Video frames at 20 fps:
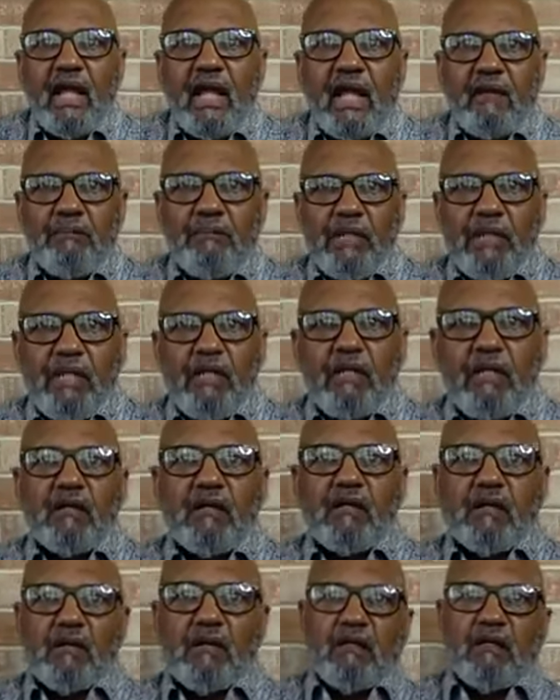and
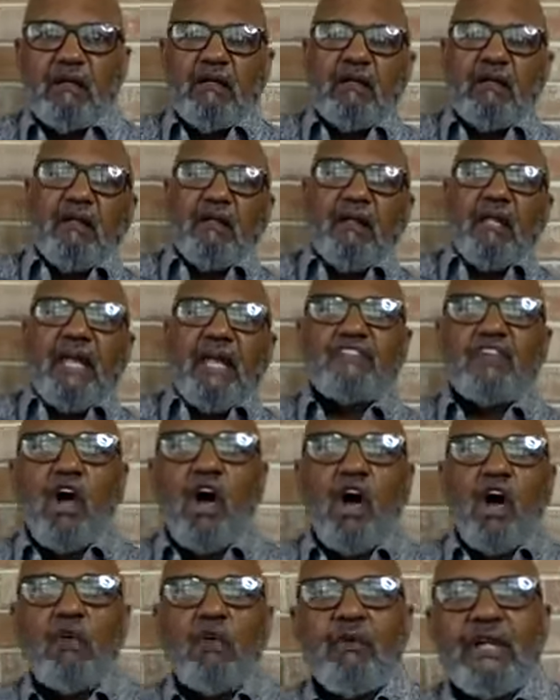Peter has
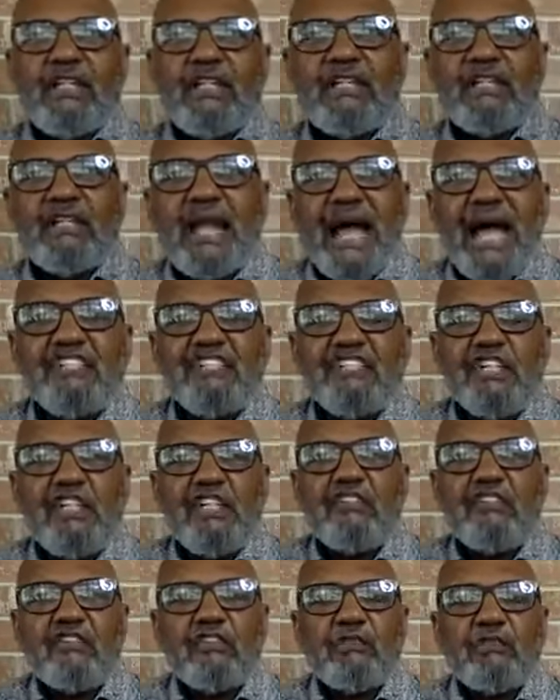already denied
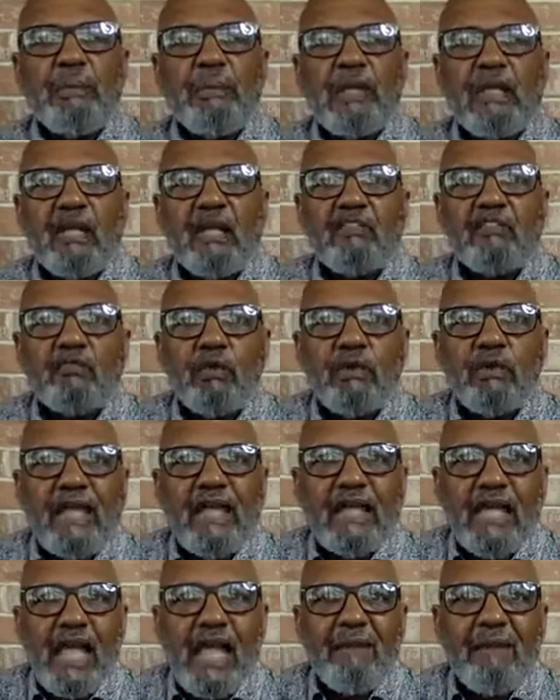Jesus because when
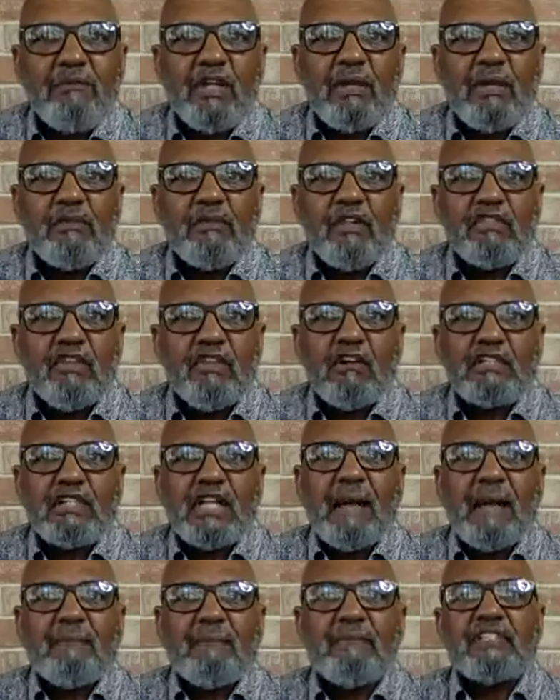they came to him the third
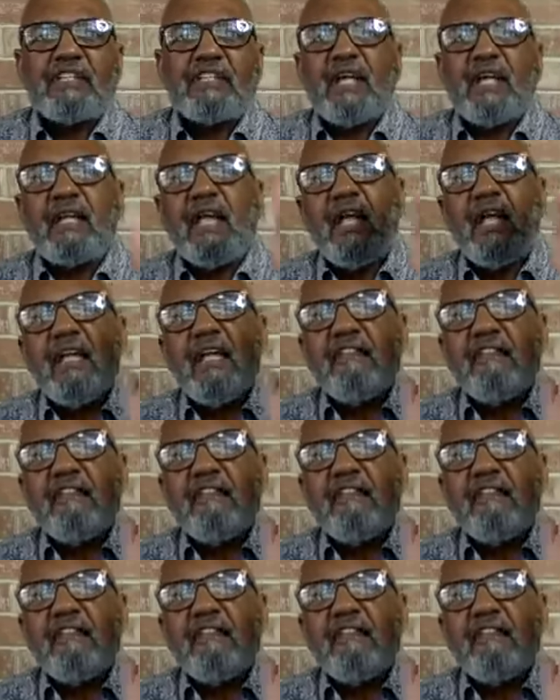time and said,